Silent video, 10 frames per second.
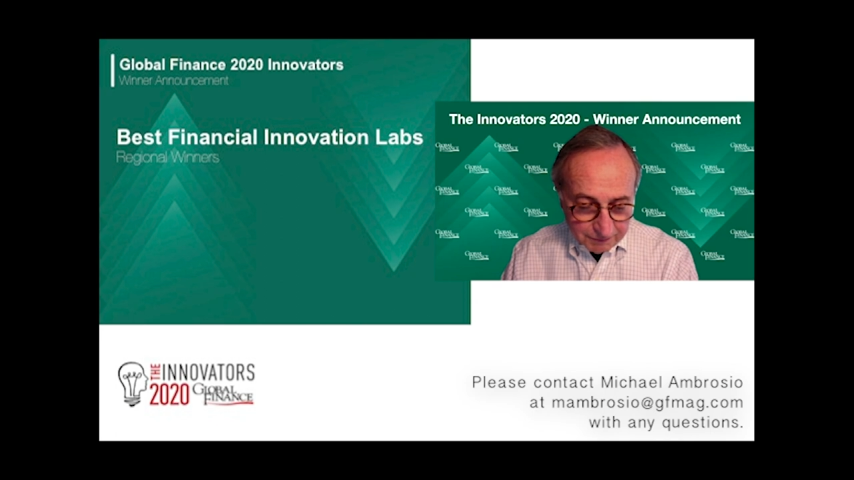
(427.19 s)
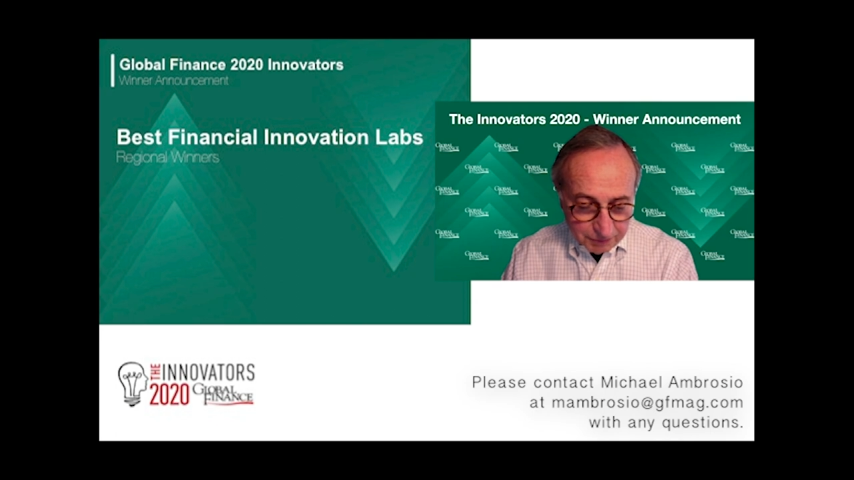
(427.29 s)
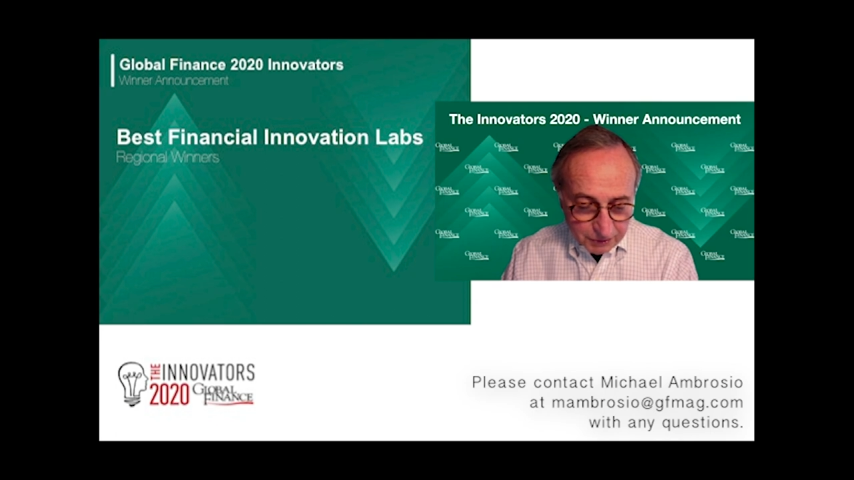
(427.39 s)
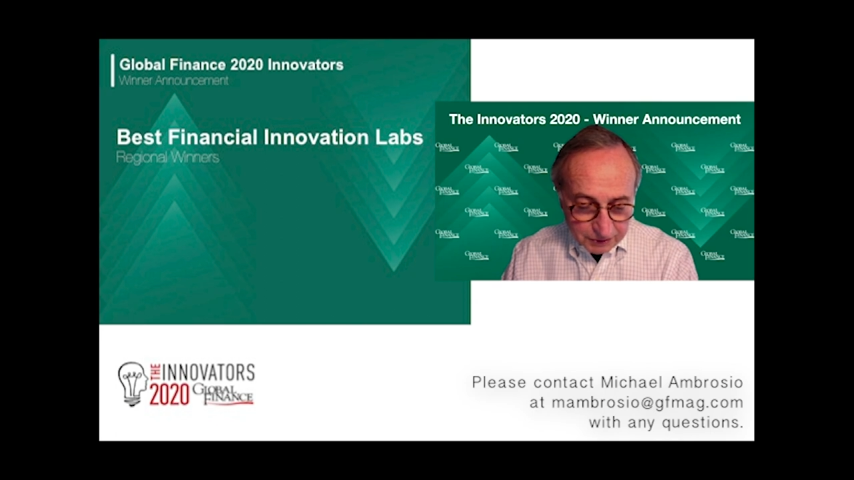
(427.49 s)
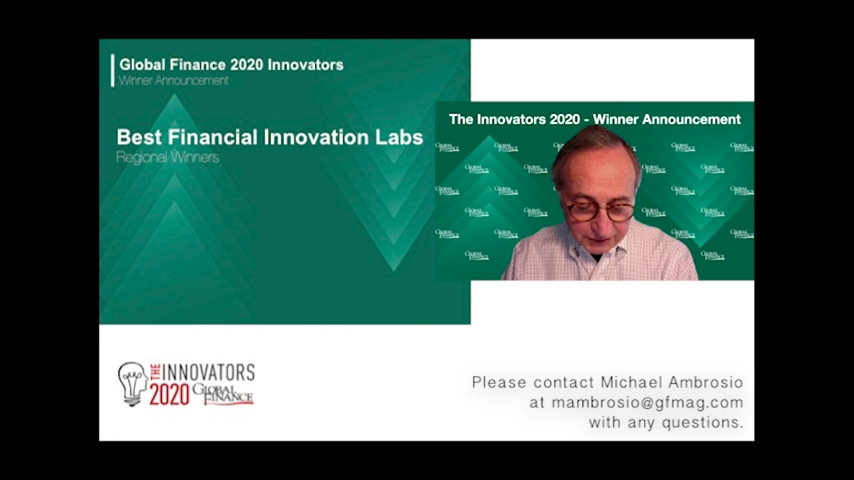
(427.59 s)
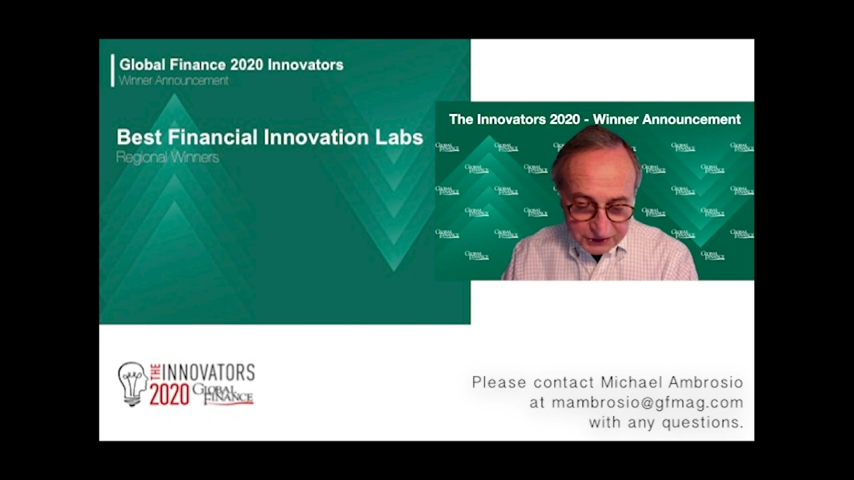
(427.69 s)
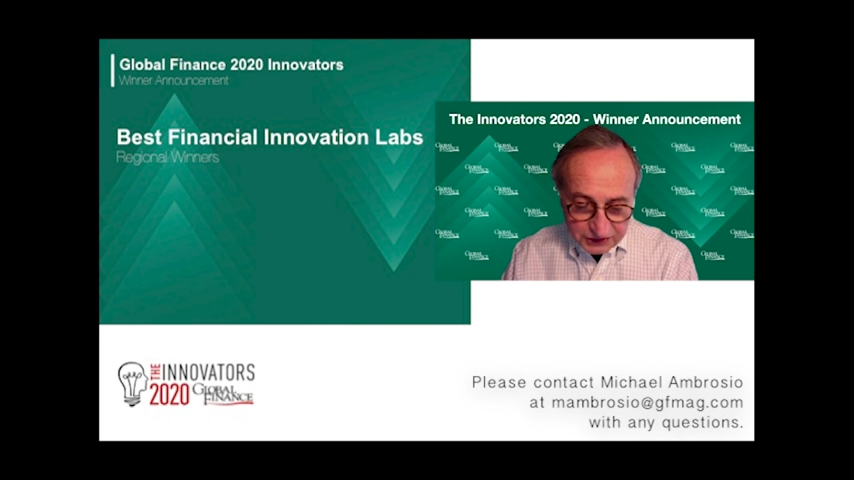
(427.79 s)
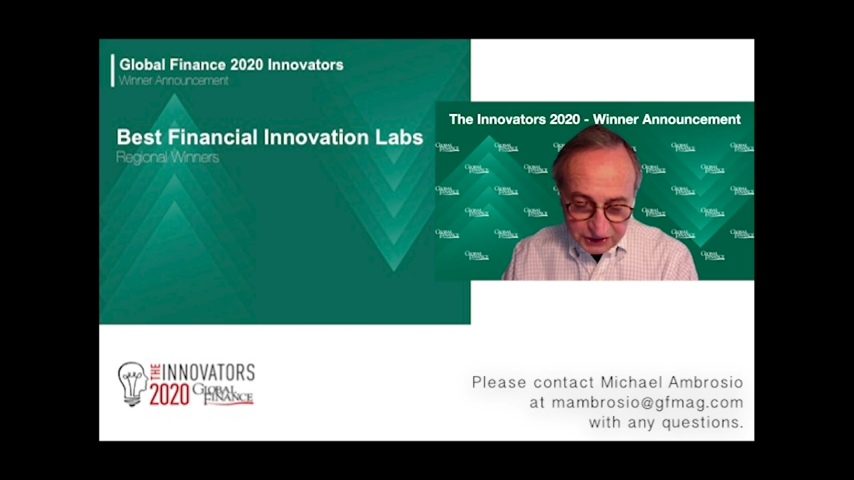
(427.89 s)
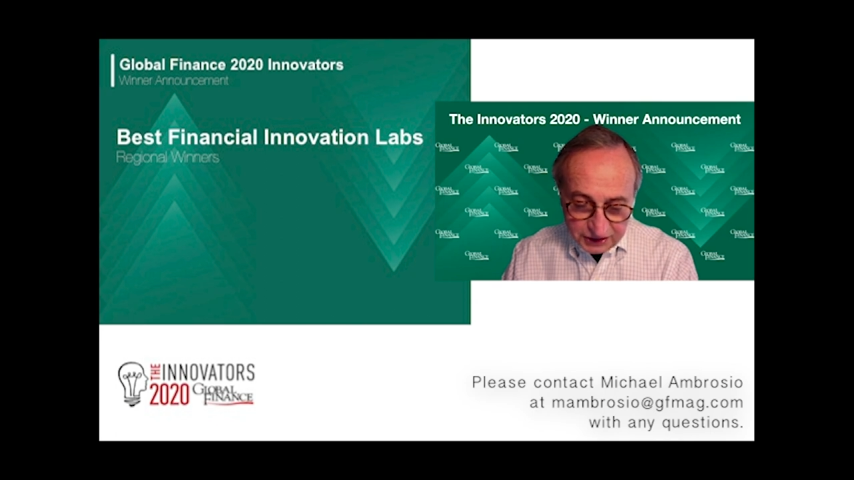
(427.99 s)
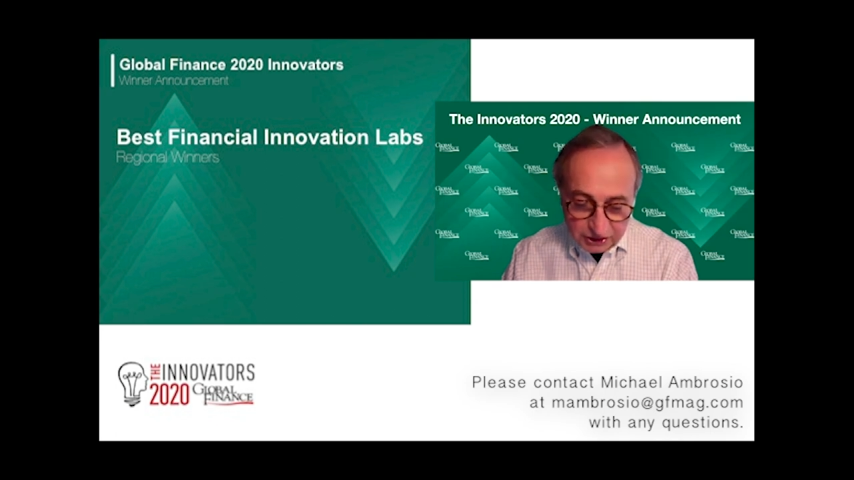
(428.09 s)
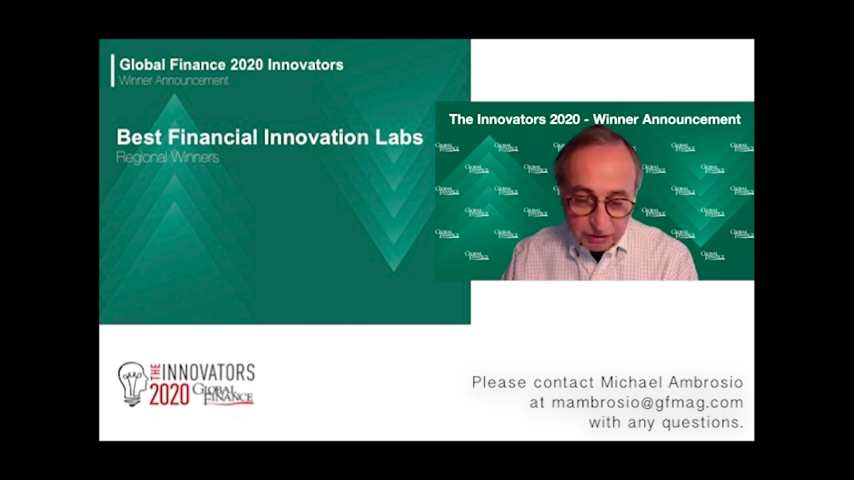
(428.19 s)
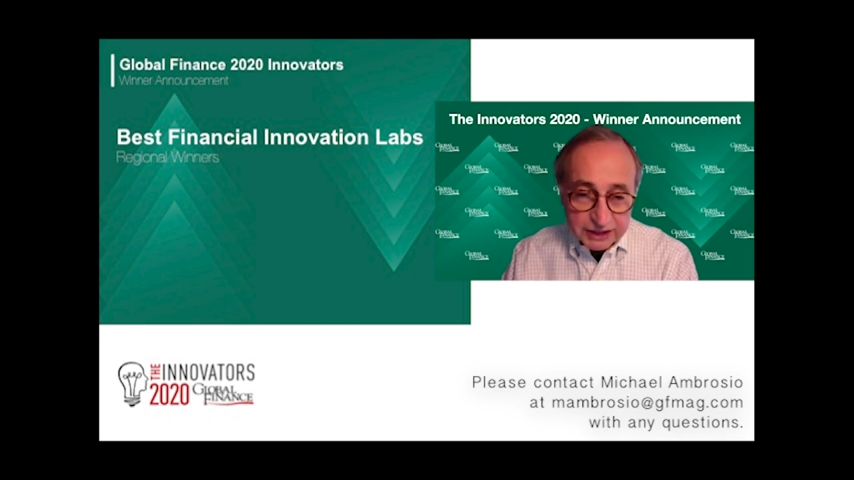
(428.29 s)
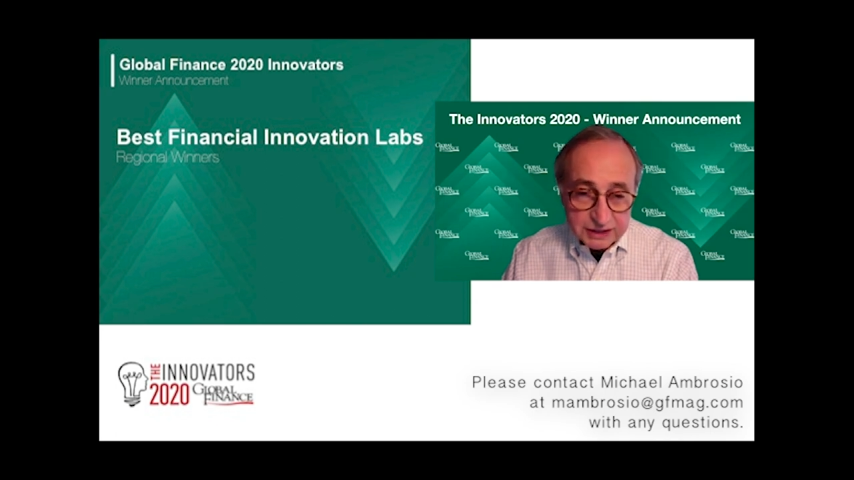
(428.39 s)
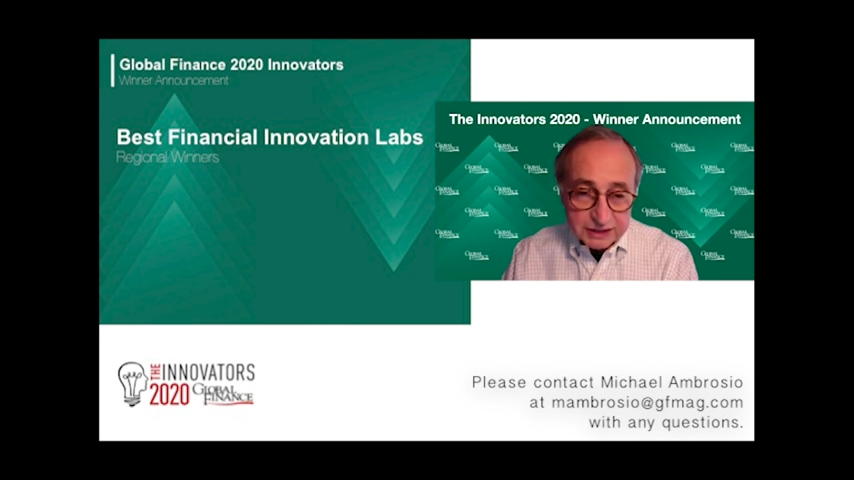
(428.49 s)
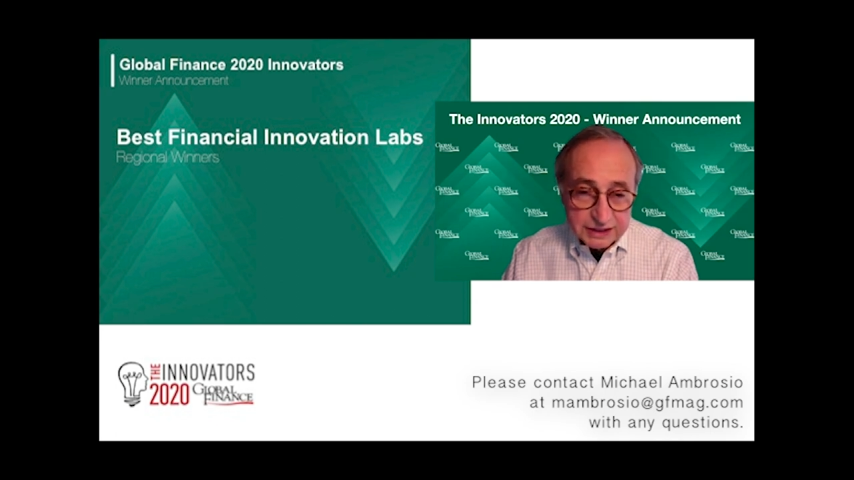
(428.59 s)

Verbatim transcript: Barclays Accelerator